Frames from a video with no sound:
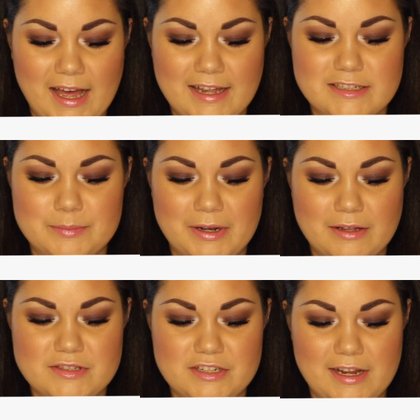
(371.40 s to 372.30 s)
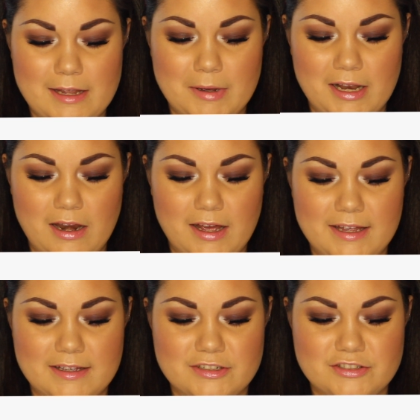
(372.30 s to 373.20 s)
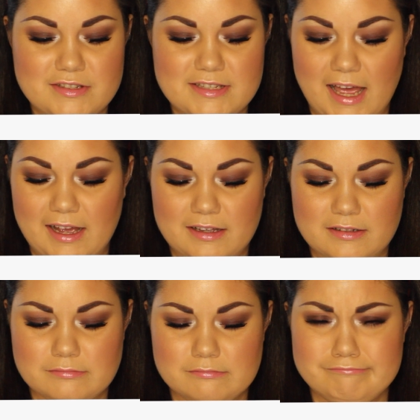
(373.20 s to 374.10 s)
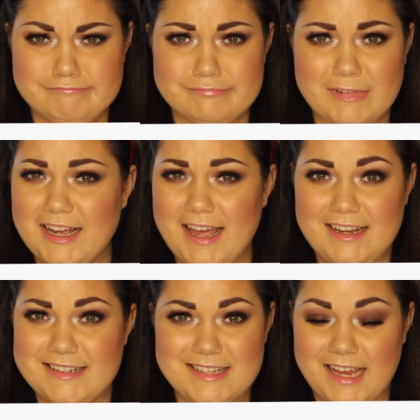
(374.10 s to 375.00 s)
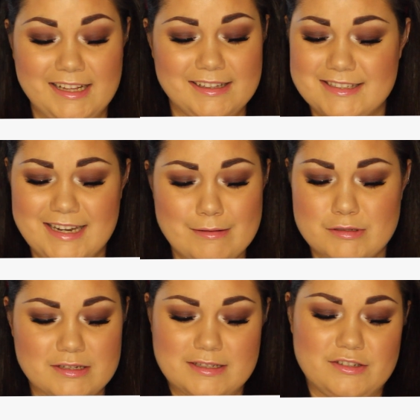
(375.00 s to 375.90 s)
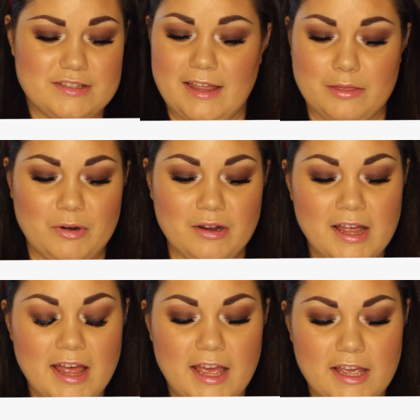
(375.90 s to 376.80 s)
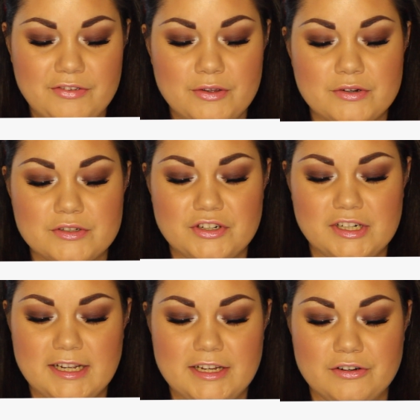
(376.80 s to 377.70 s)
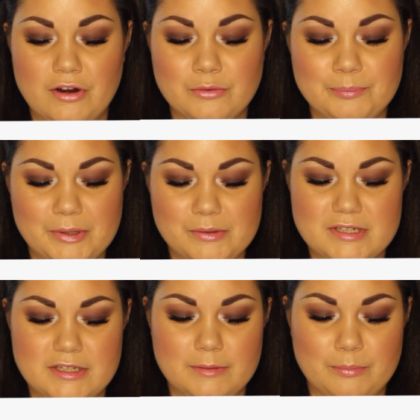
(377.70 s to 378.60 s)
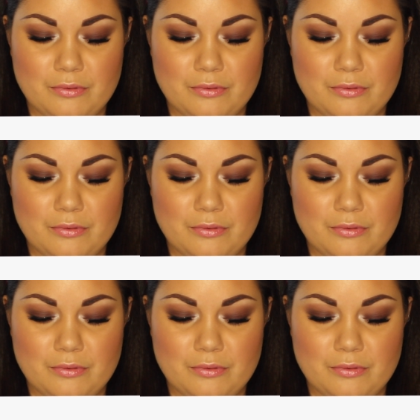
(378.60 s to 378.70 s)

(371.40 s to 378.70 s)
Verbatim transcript: can't pronounce your name, Aliyah Zak. I hate saying these names because I just get them wrong. If you could create your own beauty